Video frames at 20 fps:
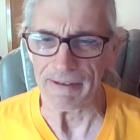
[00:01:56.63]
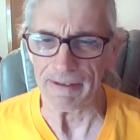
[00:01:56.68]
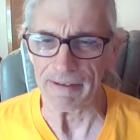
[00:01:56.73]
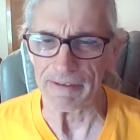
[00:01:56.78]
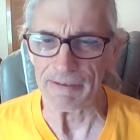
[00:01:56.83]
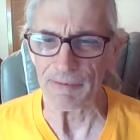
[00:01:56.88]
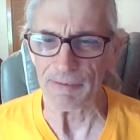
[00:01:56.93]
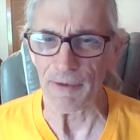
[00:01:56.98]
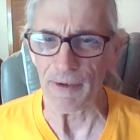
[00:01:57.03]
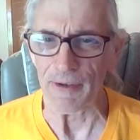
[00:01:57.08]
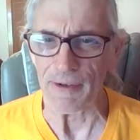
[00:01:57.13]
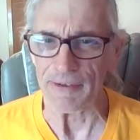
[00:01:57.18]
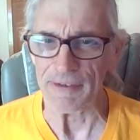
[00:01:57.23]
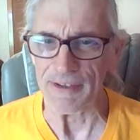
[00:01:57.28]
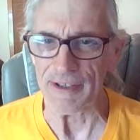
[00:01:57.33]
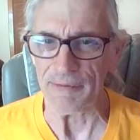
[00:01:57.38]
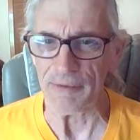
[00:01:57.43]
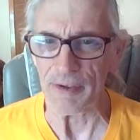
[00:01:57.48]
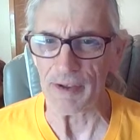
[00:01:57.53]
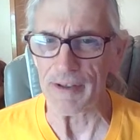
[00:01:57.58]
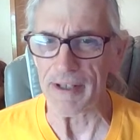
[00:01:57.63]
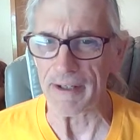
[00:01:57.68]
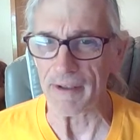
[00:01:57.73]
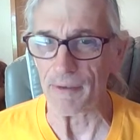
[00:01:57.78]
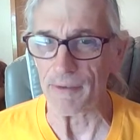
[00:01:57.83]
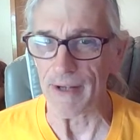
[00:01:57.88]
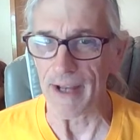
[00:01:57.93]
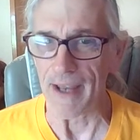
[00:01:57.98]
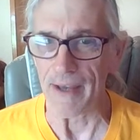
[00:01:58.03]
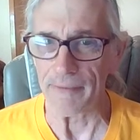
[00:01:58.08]
as far as give you a lot
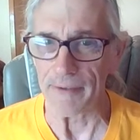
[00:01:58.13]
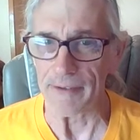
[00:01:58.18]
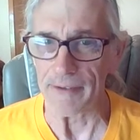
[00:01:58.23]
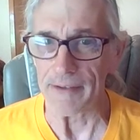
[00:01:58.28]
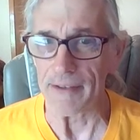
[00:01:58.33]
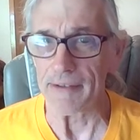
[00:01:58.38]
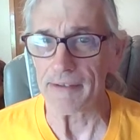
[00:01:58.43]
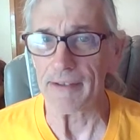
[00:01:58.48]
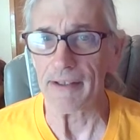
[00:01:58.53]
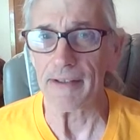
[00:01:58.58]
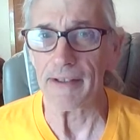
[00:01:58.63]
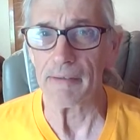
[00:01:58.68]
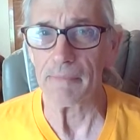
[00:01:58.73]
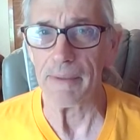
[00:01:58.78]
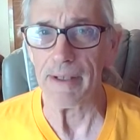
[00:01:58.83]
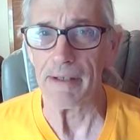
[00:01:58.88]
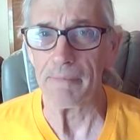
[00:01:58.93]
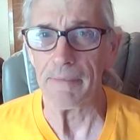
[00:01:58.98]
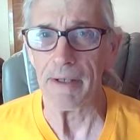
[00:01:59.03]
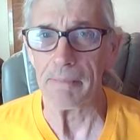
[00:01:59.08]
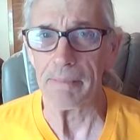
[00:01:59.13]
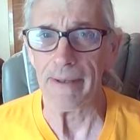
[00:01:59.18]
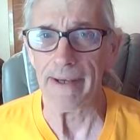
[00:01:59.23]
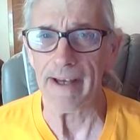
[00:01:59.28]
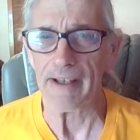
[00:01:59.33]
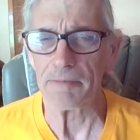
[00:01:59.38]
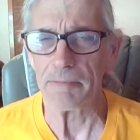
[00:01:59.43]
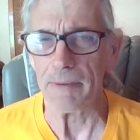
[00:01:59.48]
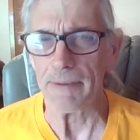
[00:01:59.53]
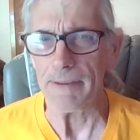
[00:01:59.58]
of graphic detail about my
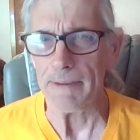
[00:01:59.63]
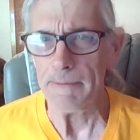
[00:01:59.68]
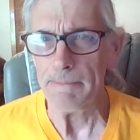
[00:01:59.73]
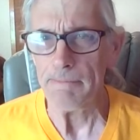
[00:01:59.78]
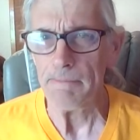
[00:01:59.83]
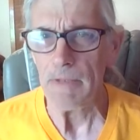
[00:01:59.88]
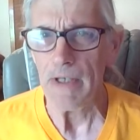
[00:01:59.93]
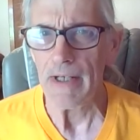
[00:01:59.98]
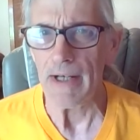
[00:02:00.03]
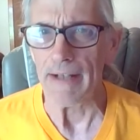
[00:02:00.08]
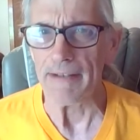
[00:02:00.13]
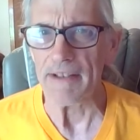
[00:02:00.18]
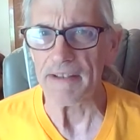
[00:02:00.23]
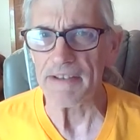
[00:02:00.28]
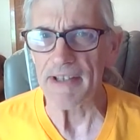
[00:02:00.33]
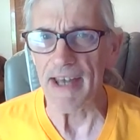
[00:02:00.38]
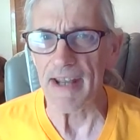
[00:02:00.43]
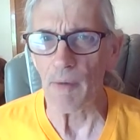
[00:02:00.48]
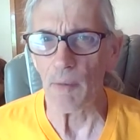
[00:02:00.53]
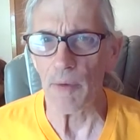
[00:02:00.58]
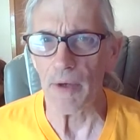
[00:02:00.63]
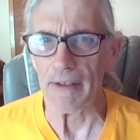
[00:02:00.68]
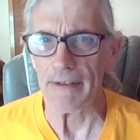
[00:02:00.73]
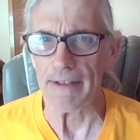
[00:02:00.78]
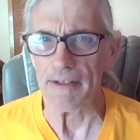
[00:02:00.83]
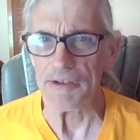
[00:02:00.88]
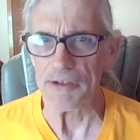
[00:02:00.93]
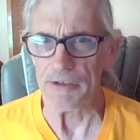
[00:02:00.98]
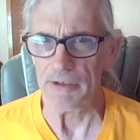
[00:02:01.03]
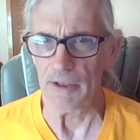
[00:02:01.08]
past, but I just kind of want to
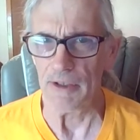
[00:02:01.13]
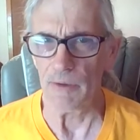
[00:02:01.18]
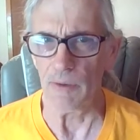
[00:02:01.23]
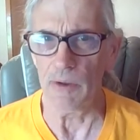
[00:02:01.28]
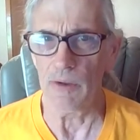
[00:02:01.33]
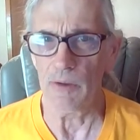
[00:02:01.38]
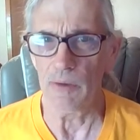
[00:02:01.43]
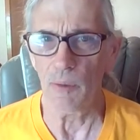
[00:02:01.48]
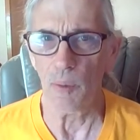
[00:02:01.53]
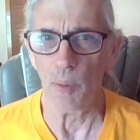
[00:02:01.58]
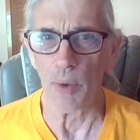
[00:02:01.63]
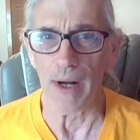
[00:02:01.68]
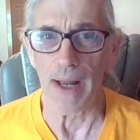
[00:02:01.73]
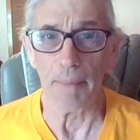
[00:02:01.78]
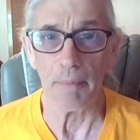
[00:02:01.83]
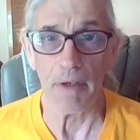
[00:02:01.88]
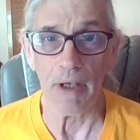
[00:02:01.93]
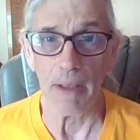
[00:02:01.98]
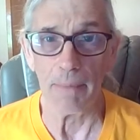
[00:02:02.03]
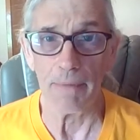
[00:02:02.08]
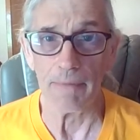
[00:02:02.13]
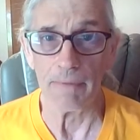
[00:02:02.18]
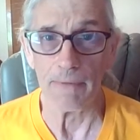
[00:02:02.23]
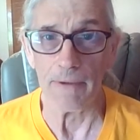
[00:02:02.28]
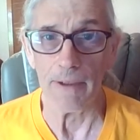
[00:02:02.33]
let you know where I'm coming